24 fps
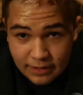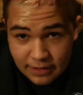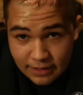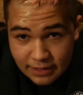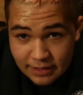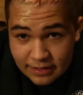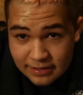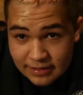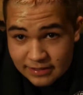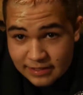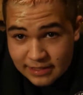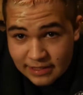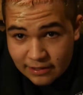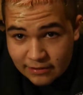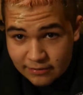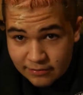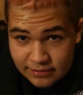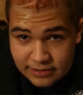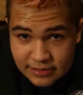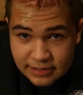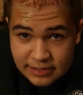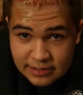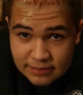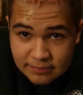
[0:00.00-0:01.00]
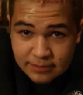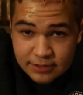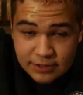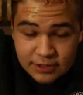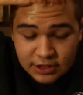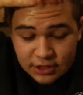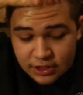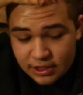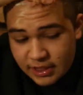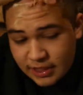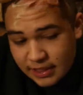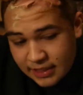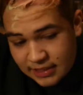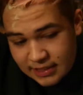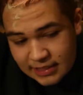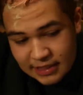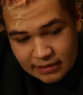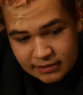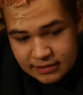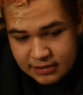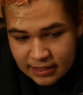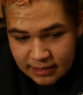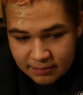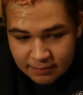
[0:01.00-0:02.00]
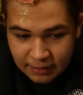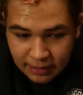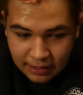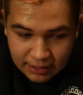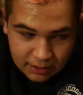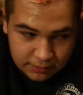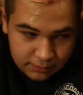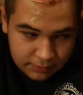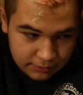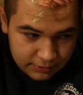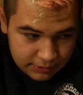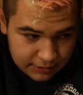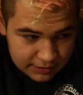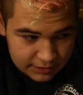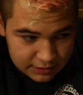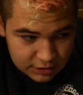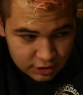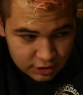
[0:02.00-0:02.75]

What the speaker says: It sounds mushy. It sounds like macaroni and